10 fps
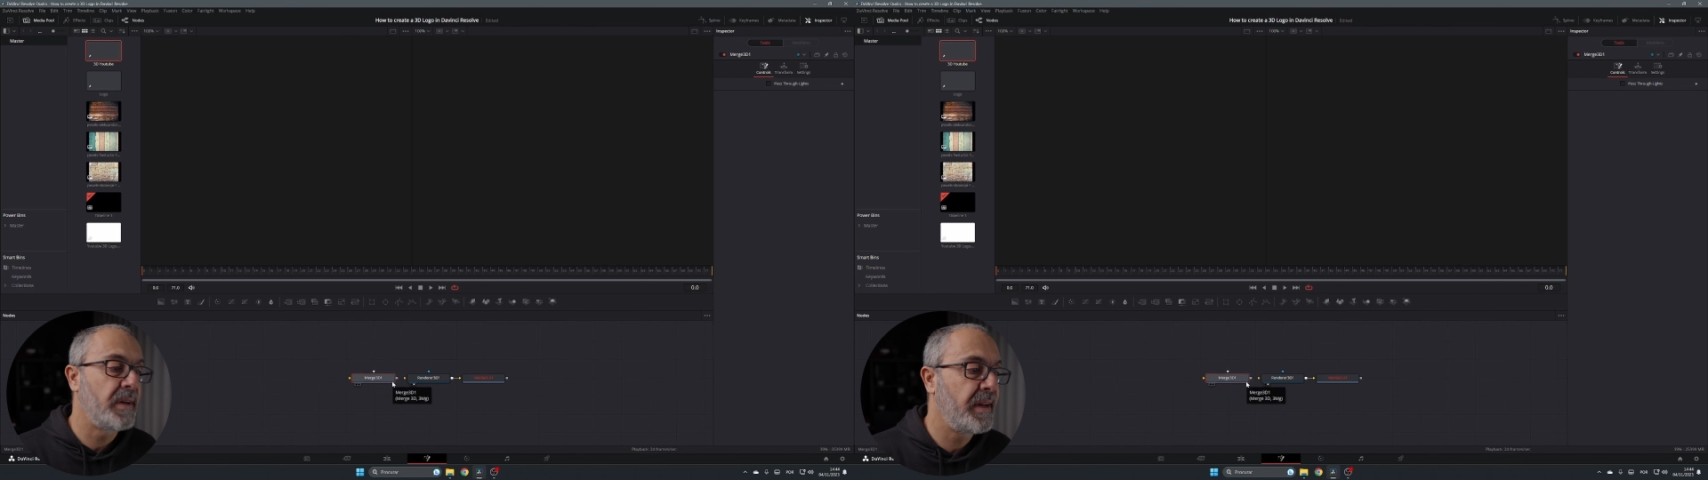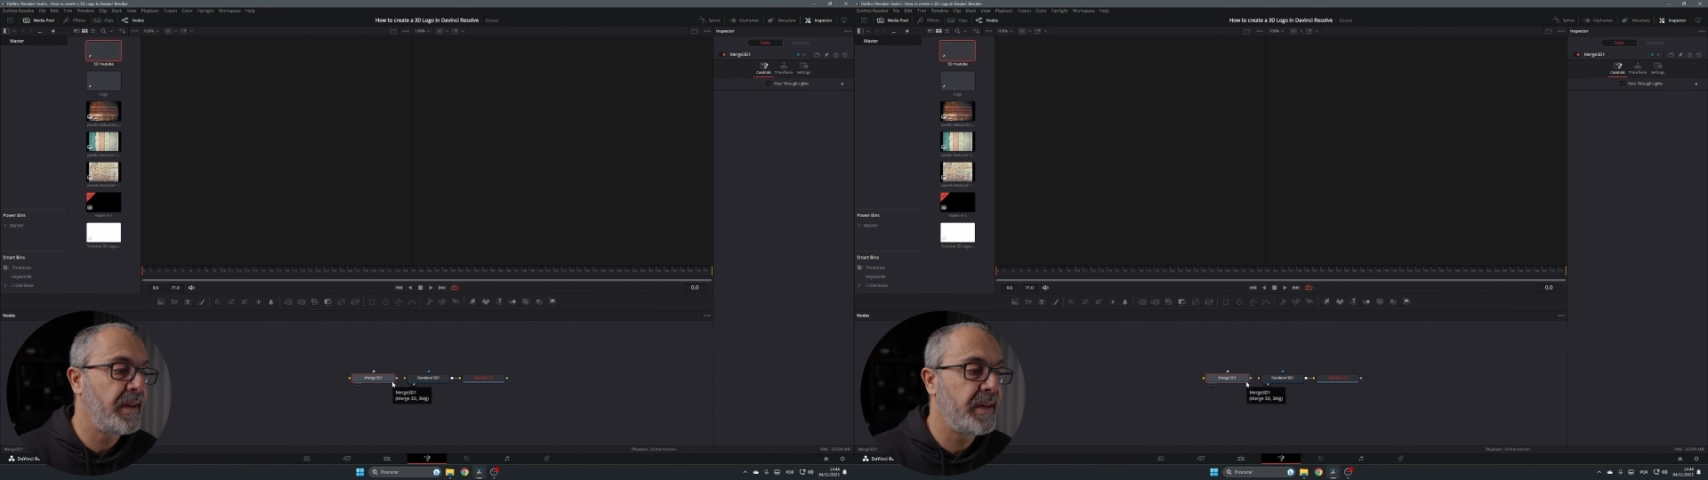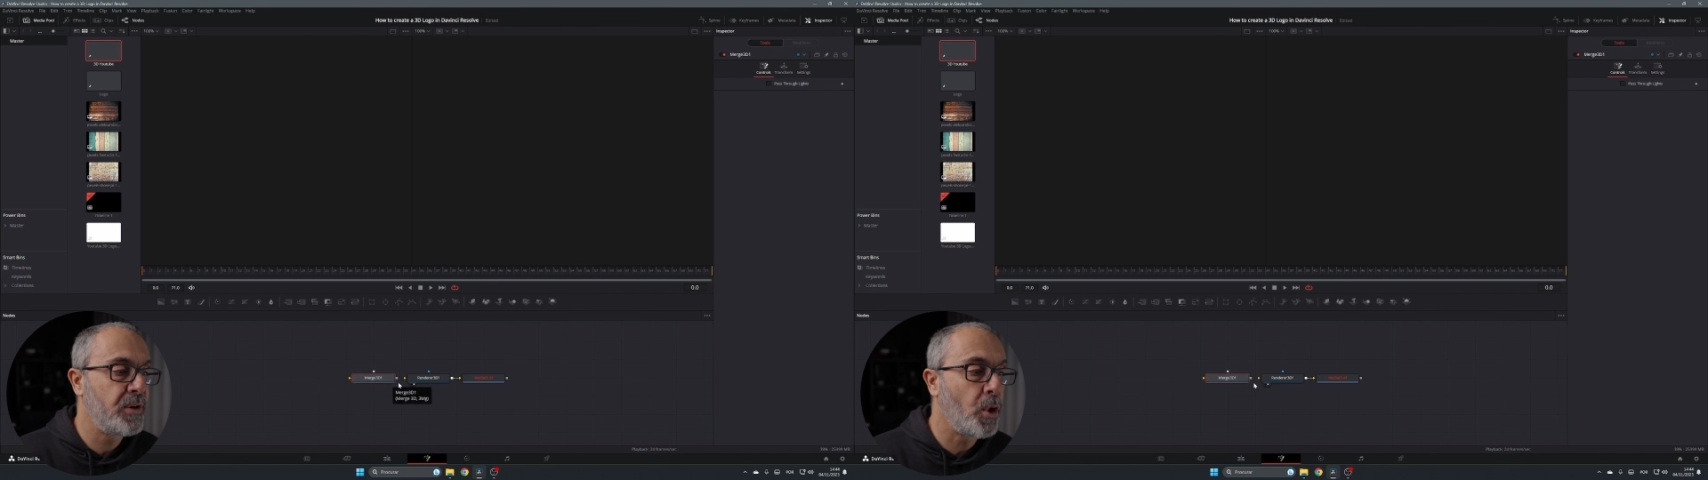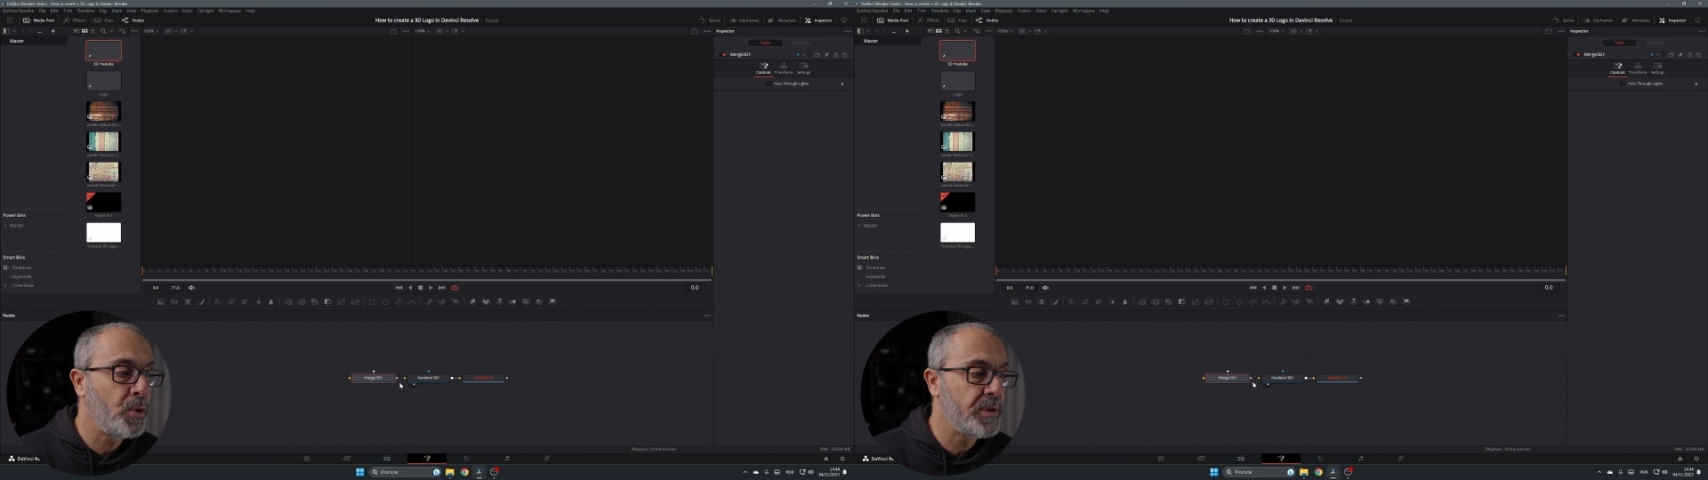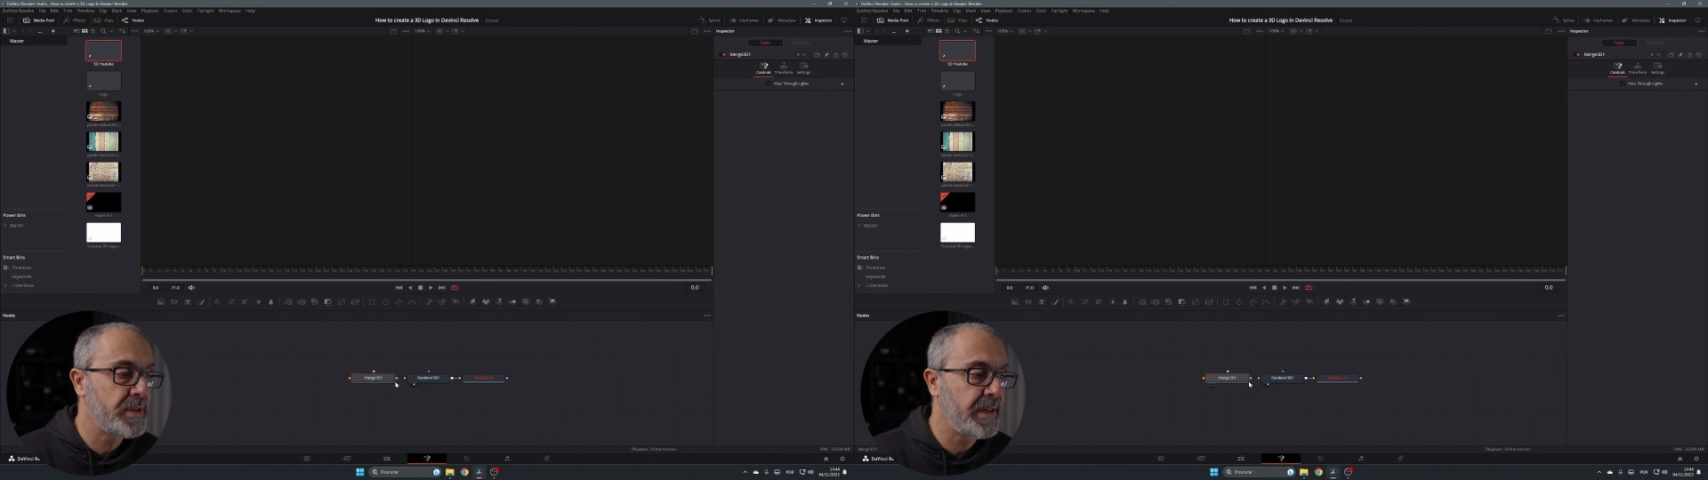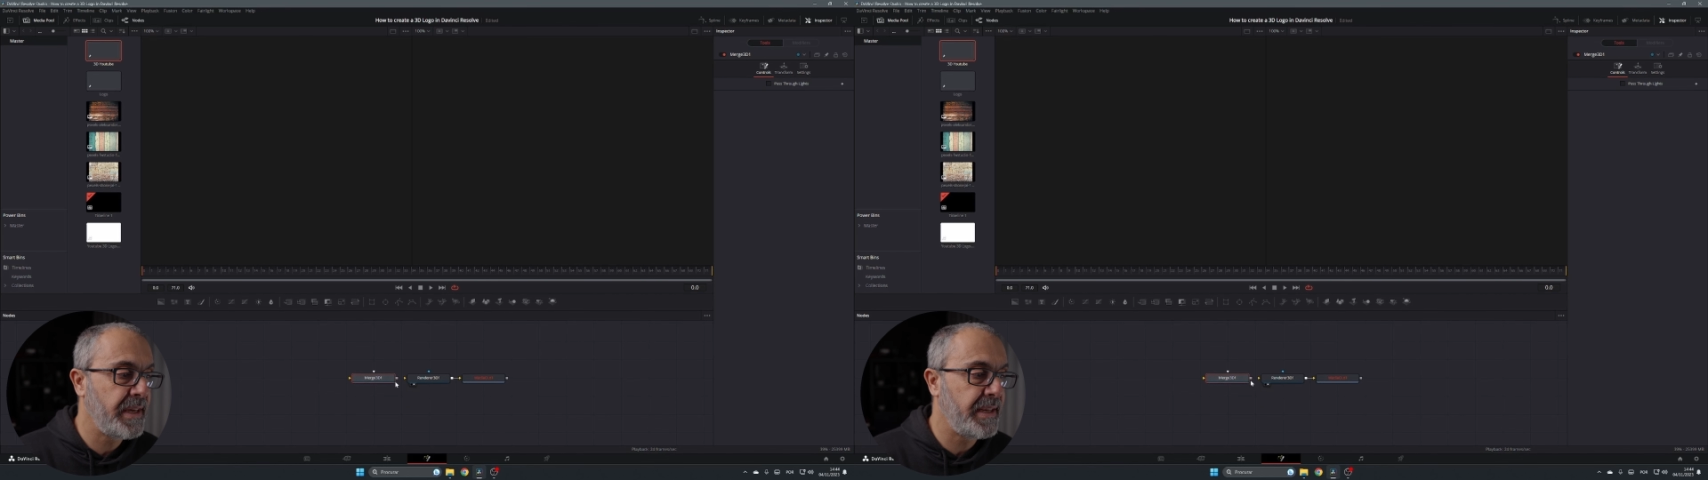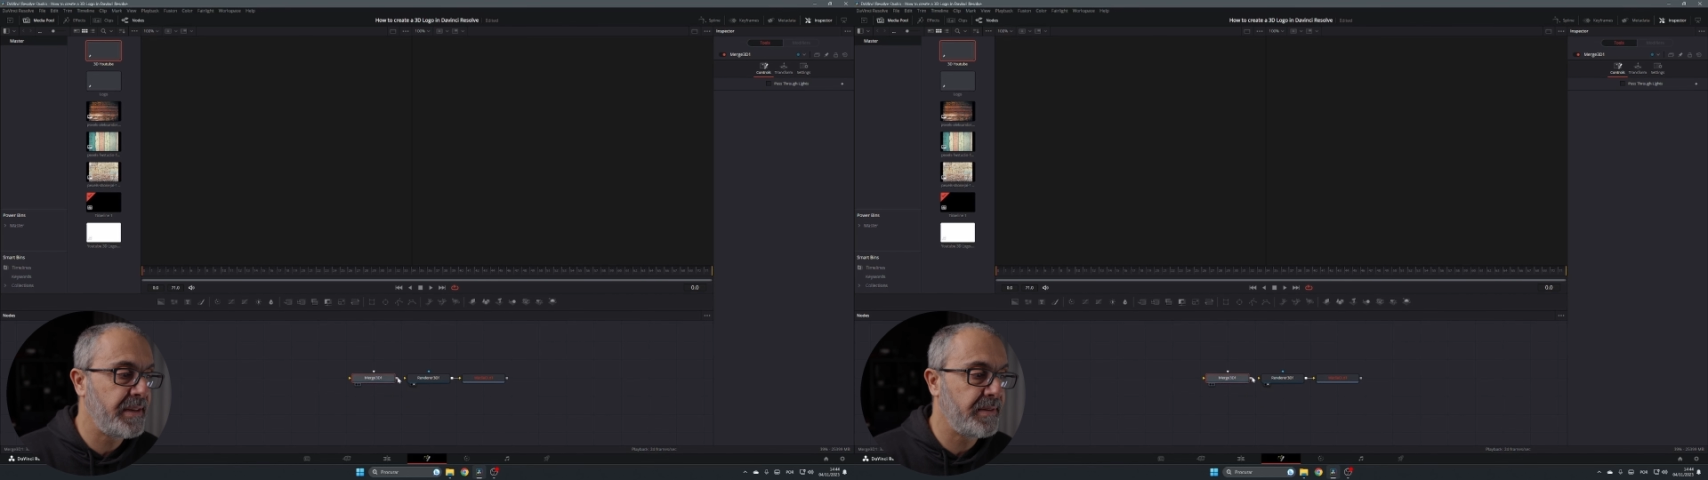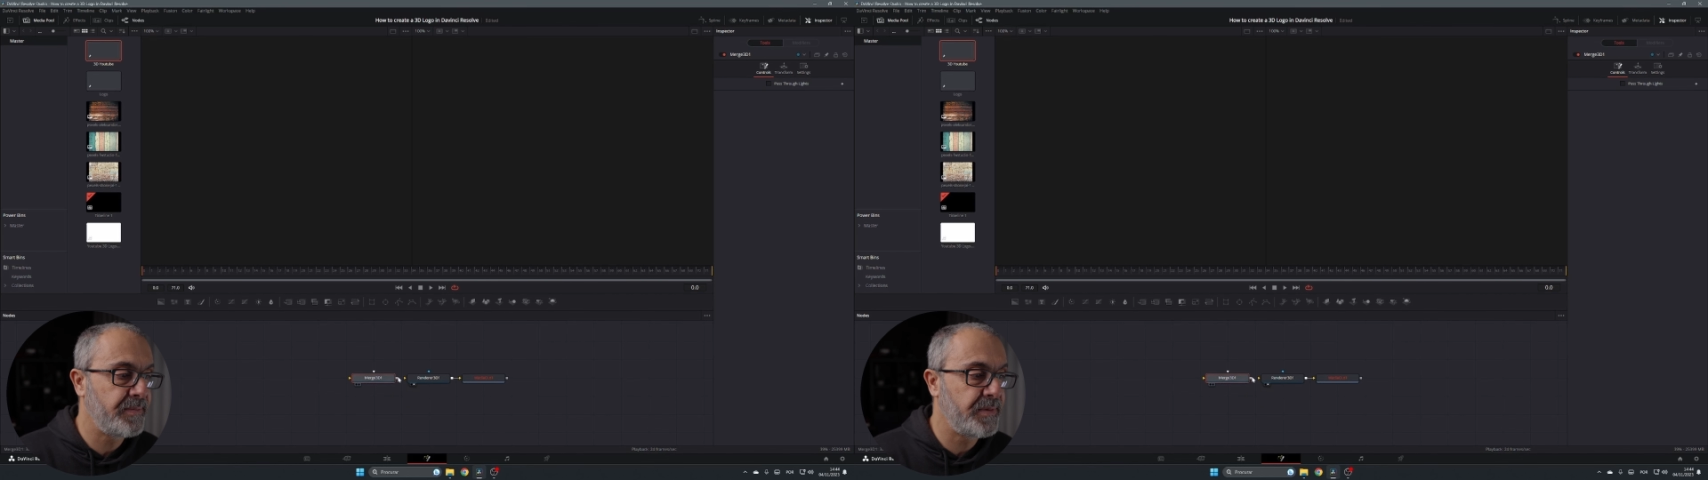nodes in